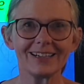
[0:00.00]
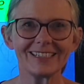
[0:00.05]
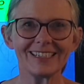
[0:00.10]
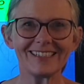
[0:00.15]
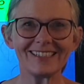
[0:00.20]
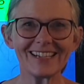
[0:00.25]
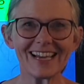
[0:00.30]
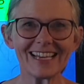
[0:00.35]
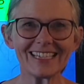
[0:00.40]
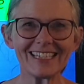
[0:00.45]
Did
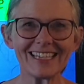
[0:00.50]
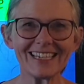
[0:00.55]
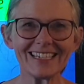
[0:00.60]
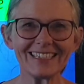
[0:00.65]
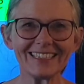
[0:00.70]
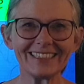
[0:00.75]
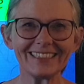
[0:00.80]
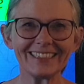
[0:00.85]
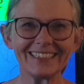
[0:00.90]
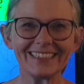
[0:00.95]
you get
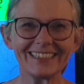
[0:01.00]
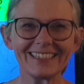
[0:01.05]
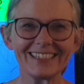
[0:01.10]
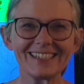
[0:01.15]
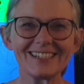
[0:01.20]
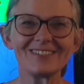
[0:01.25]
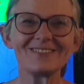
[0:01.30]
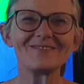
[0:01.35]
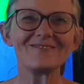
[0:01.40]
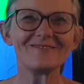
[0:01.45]
it?
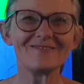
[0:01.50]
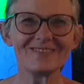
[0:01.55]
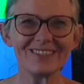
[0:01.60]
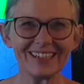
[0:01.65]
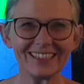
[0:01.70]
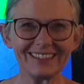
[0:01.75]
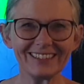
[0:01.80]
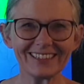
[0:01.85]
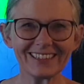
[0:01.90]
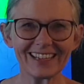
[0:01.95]

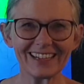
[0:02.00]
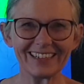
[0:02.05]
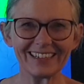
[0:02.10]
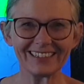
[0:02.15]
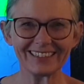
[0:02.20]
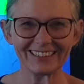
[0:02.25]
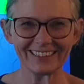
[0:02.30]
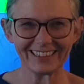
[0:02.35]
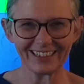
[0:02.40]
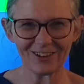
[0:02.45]
Well
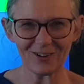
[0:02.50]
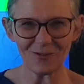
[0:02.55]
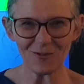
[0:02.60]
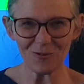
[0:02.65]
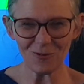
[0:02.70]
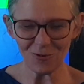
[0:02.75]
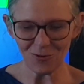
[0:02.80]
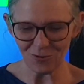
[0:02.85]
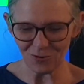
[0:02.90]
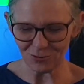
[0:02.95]
done,
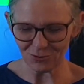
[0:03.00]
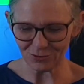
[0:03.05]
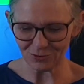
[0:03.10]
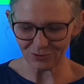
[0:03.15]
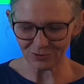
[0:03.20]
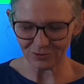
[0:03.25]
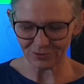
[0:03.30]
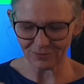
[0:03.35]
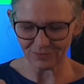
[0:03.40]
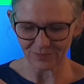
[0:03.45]
all.